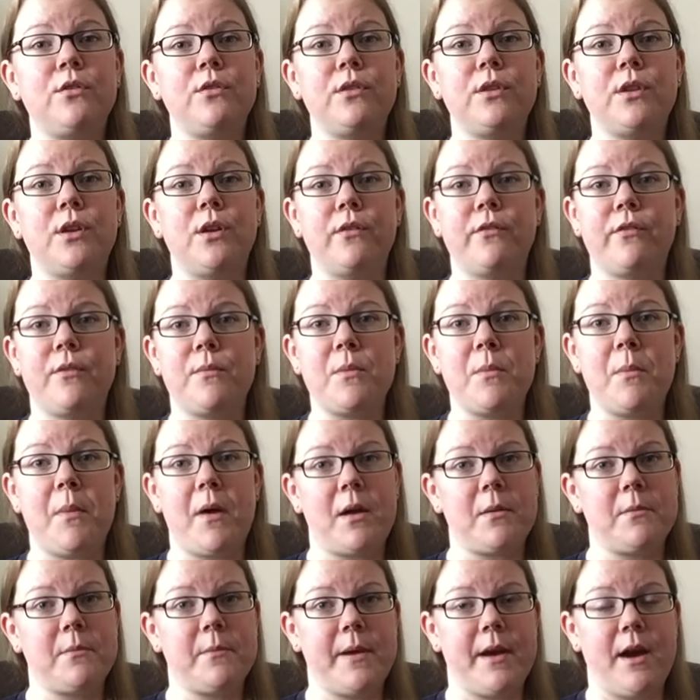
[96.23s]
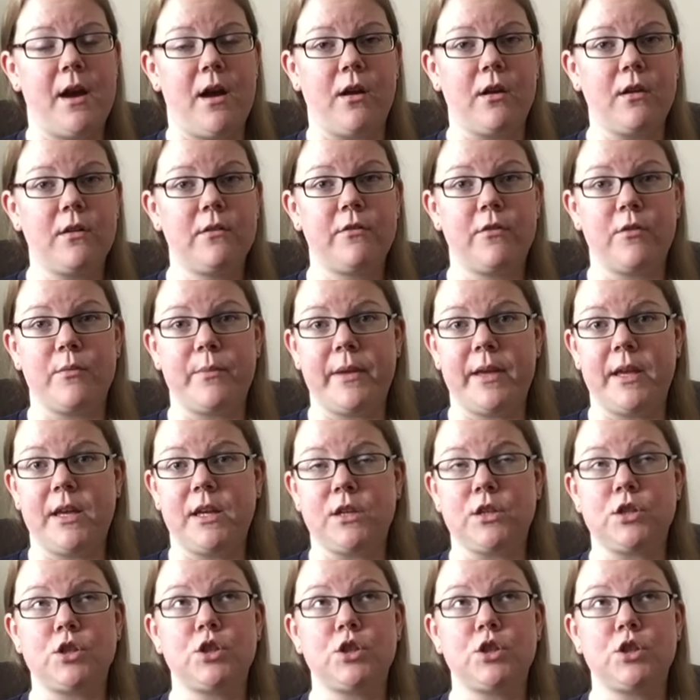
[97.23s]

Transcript: you know, from the bottom of my heart for being